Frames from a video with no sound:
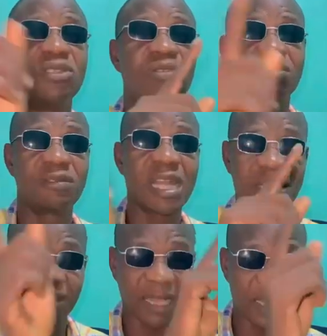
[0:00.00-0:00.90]
should
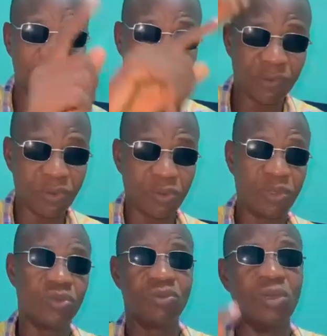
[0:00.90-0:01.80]
start crying before
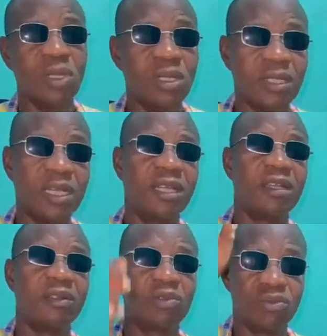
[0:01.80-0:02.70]
going to the
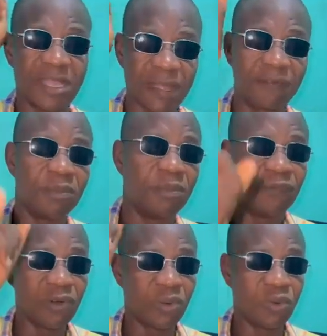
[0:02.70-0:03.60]
grave, to death,
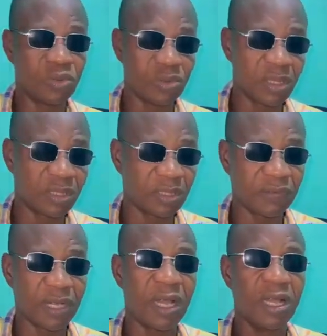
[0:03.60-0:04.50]
before going to the grave
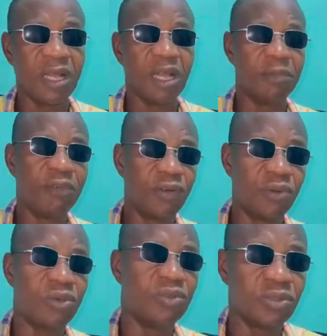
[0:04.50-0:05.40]
fire, and before
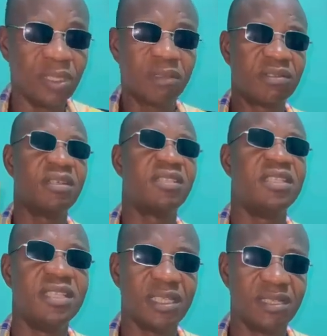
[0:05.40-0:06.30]
going to the resurrection day.